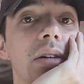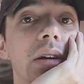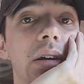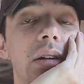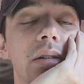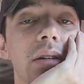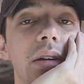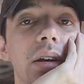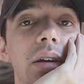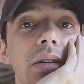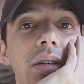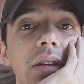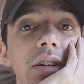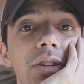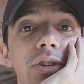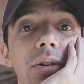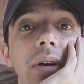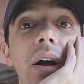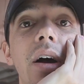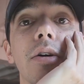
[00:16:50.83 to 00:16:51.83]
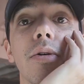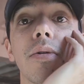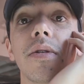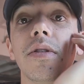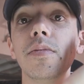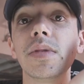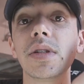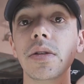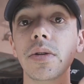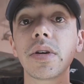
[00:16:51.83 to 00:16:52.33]
and get your
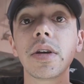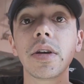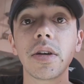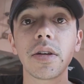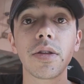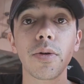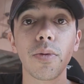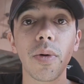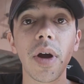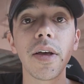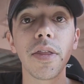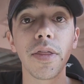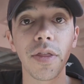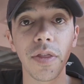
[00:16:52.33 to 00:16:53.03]
algorithms looking at the right